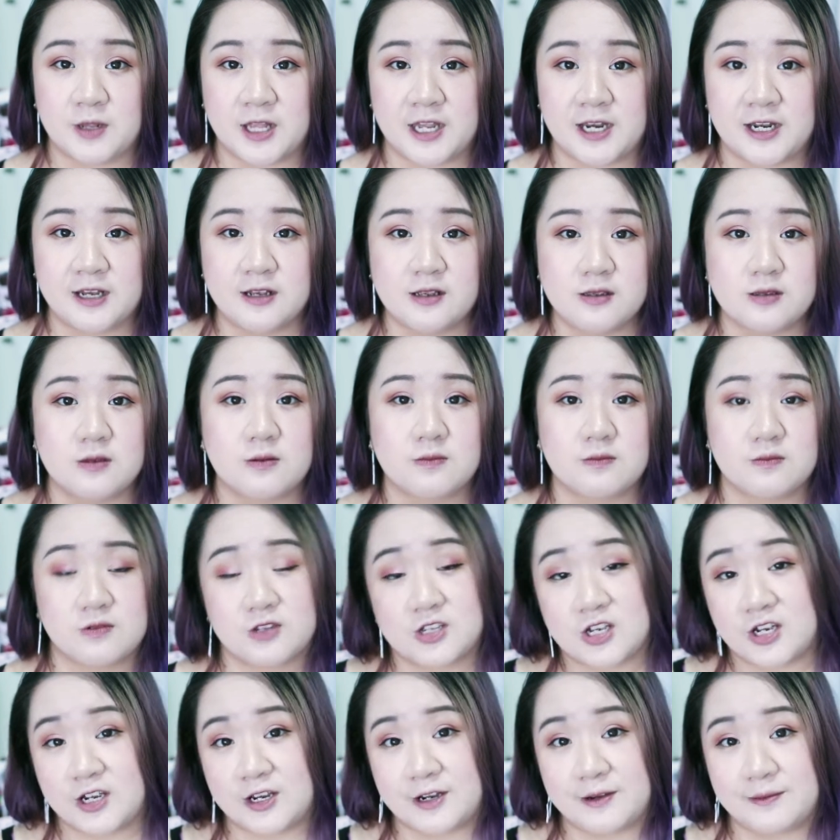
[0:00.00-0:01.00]
blender,
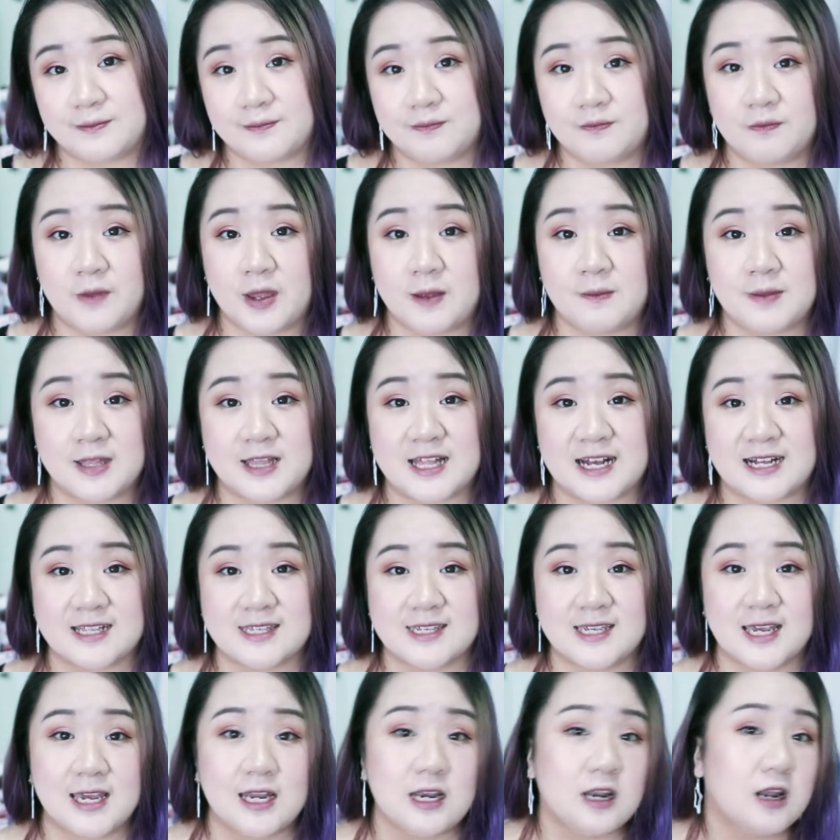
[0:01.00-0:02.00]
so maybe
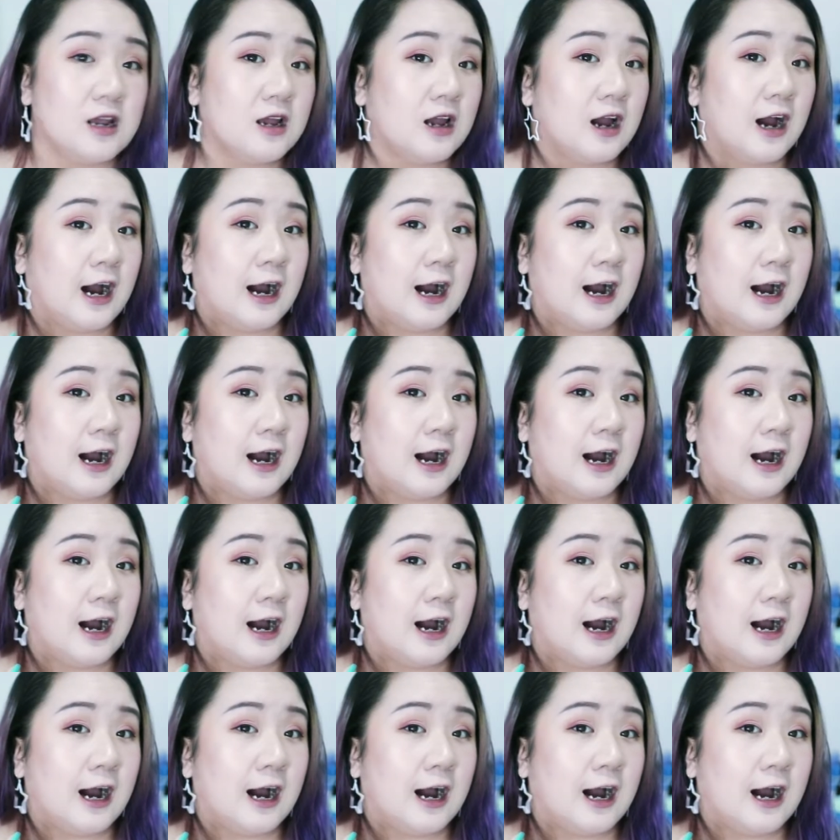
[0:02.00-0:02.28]
that's it.